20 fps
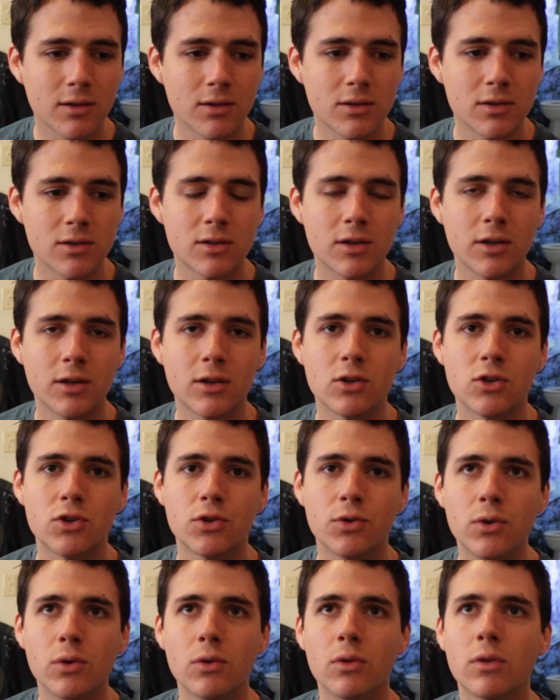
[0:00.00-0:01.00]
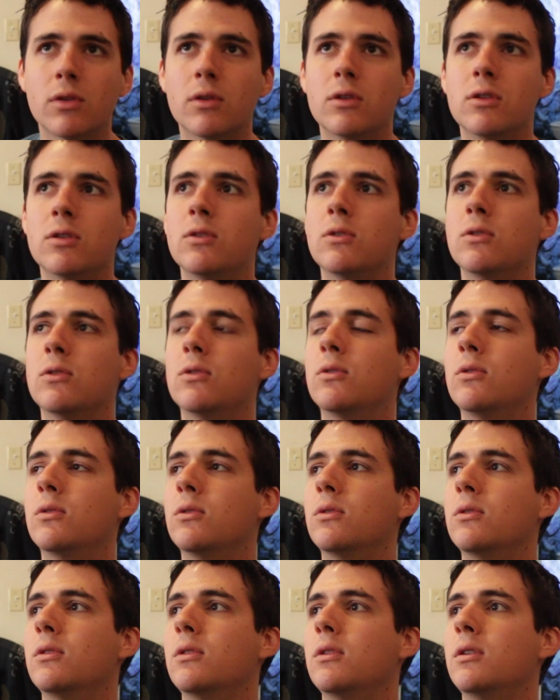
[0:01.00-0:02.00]
There's a certain truth to
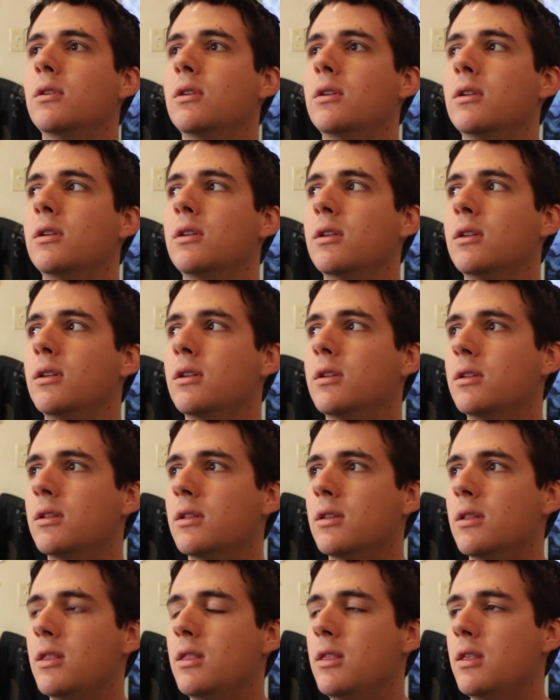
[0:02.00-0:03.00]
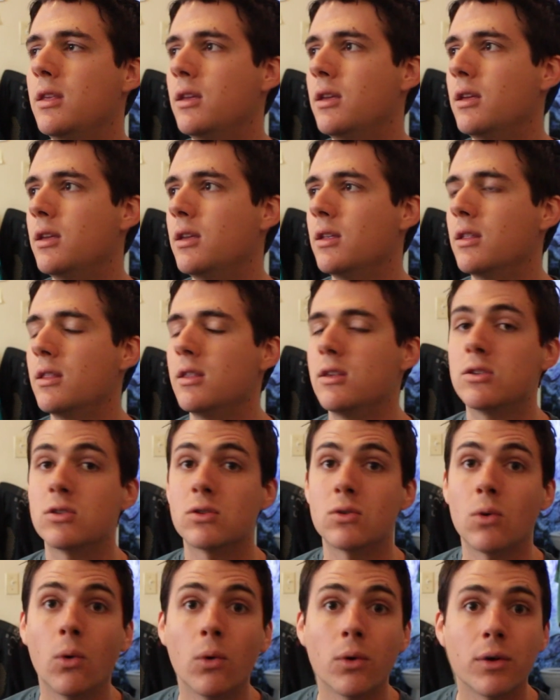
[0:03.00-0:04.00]
the
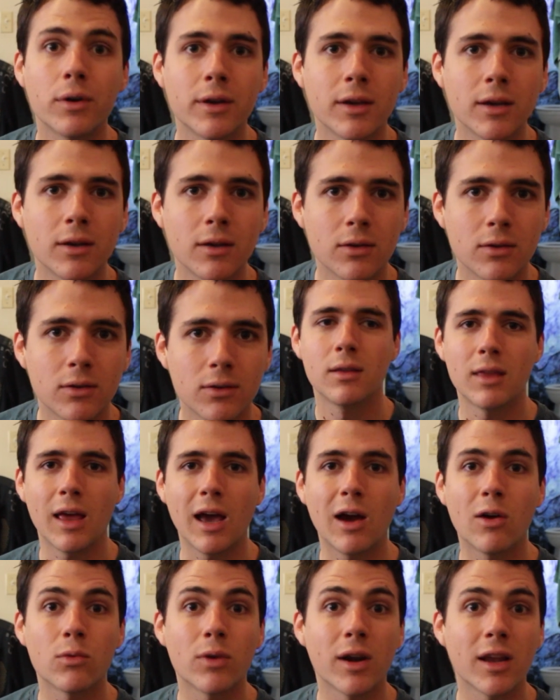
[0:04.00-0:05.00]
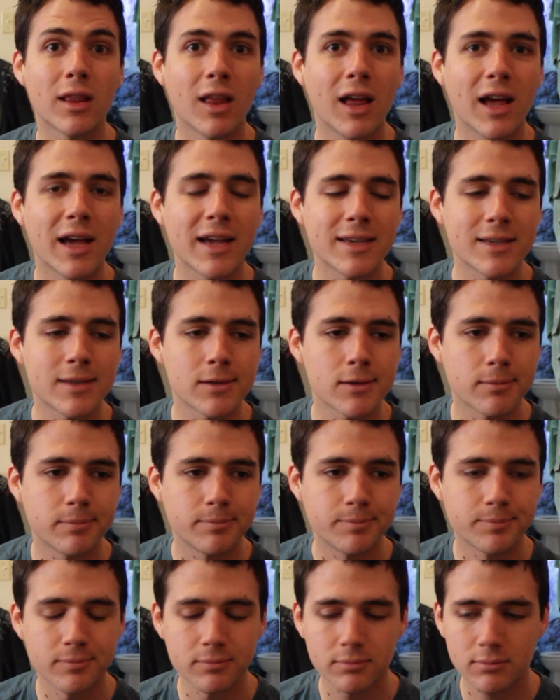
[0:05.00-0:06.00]
stories, the outright lies.
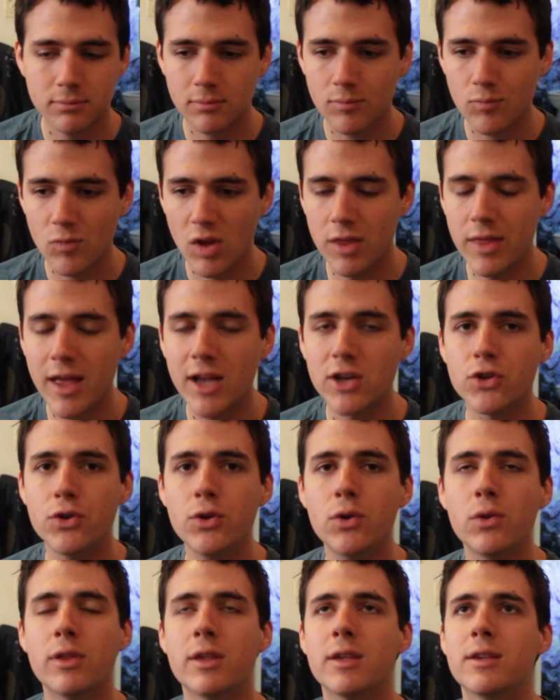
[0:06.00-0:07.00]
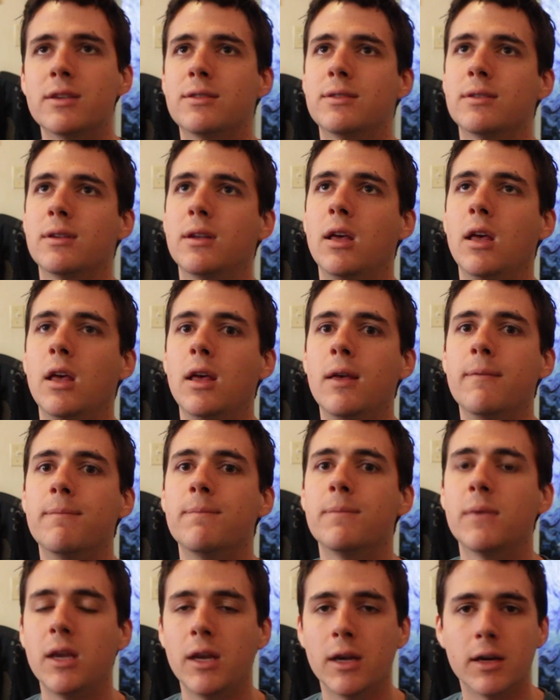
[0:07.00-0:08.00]
And that truth is,
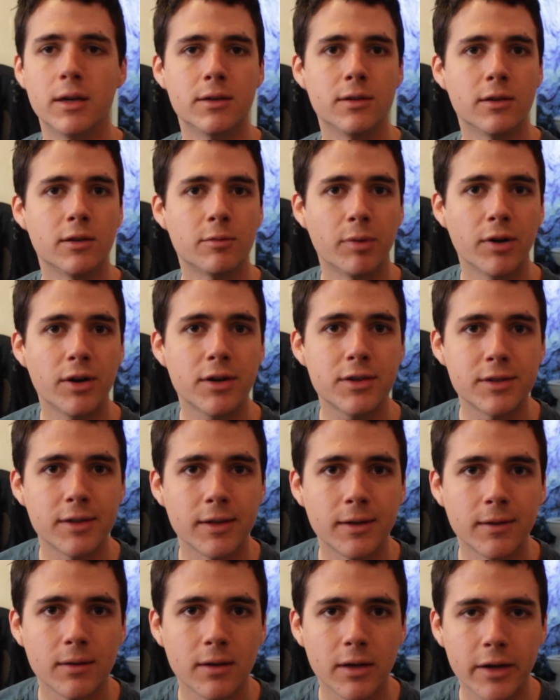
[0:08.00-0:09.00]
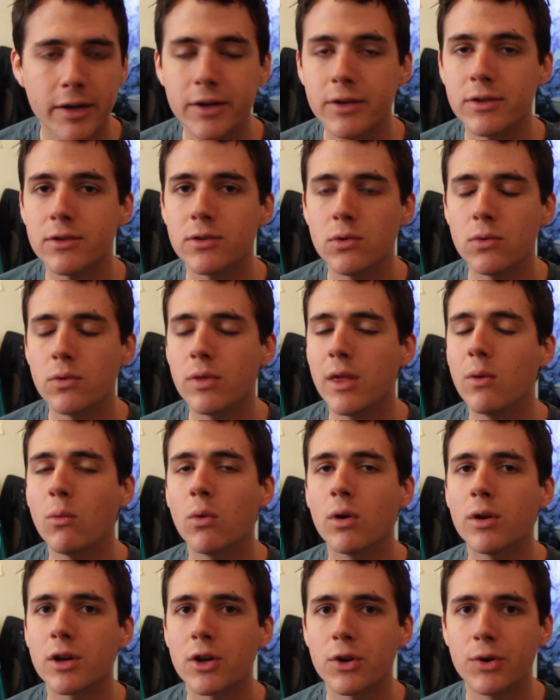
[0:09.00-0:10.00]
here's this person, here's who they
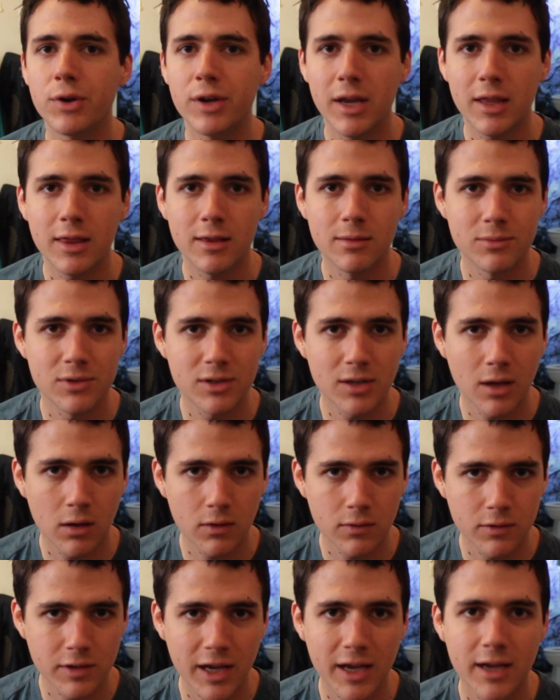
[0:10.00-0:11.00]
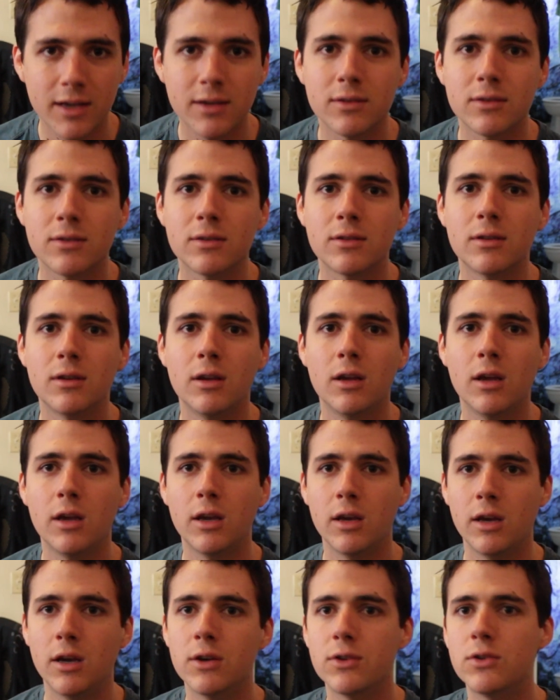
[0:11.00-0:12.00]
want to create themselves as.
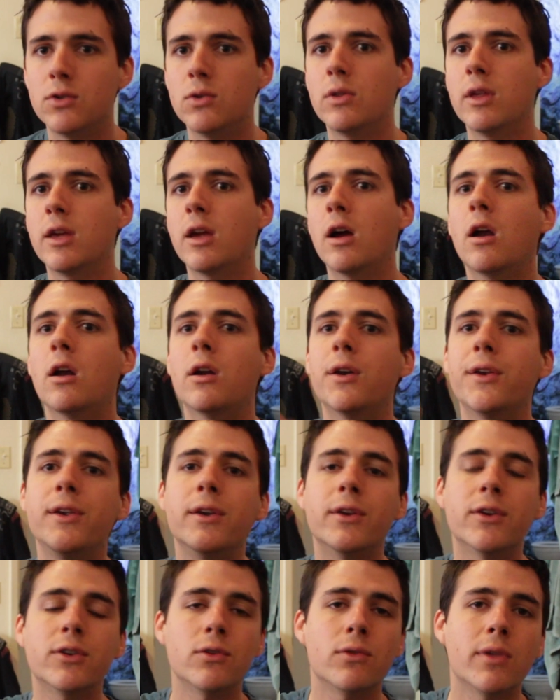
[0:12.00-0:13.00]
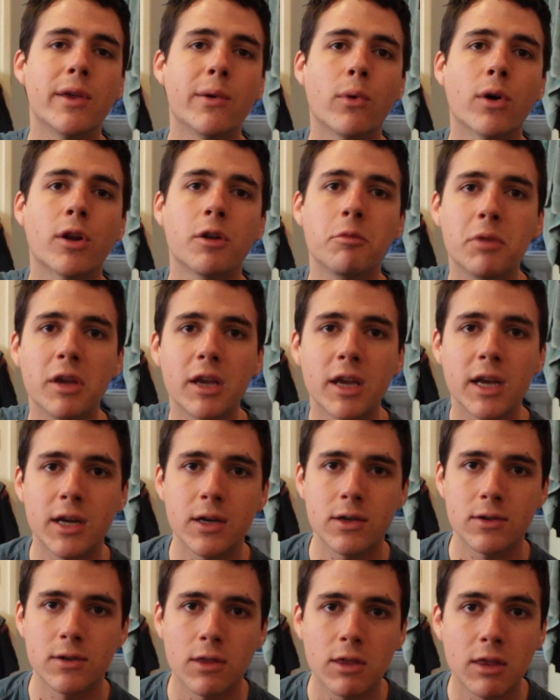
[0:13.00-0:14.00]
Here's who they are, here's who they want to be,
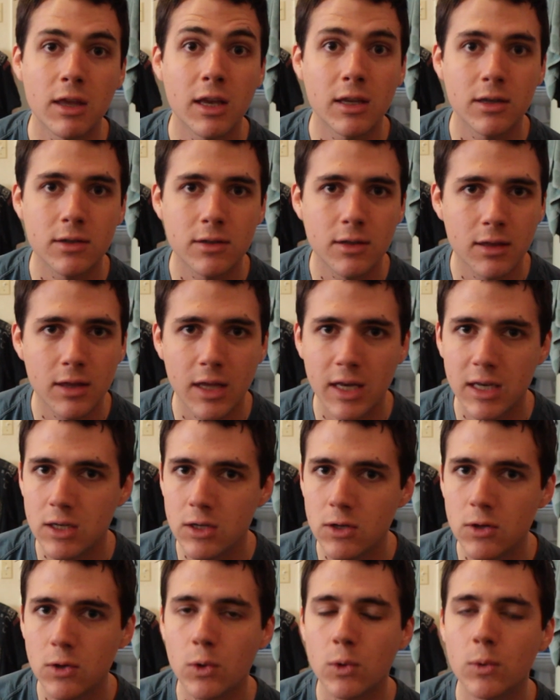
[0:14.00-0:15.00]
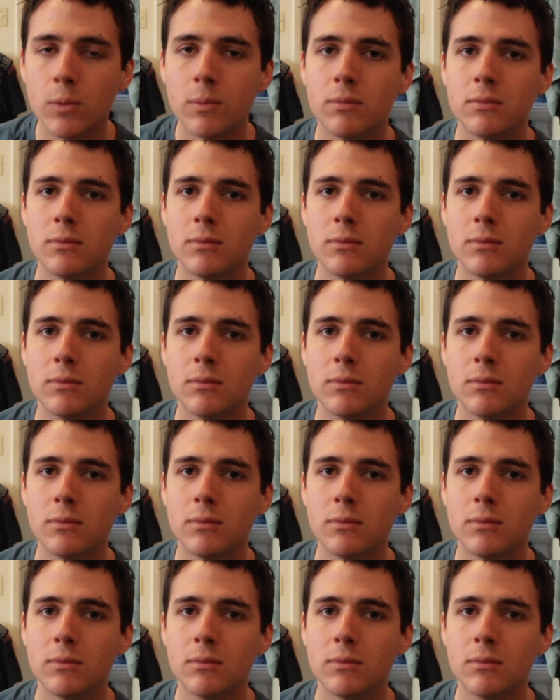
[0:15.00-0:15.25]
here's the things that they do.